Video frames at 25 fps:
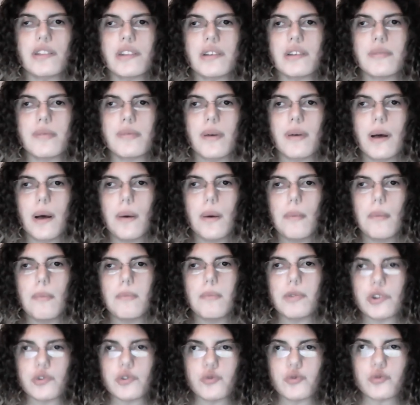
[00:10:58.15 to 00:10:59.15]
of
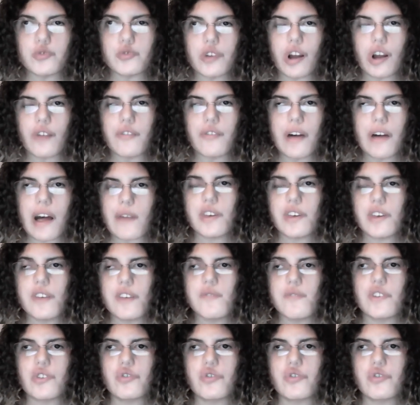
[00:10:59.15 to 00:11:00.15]
having a vision for the
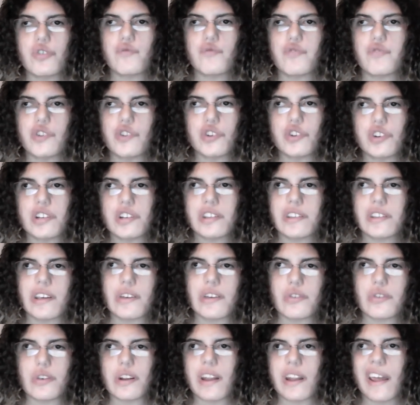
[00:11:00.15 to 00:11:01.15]
organization
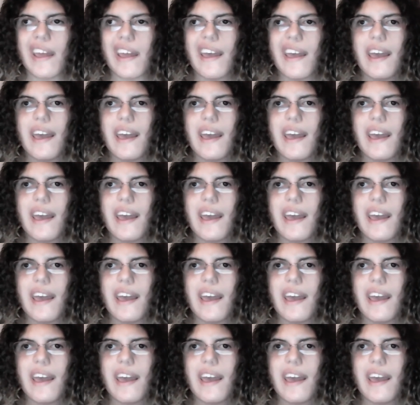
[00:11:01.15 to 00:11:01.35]
and make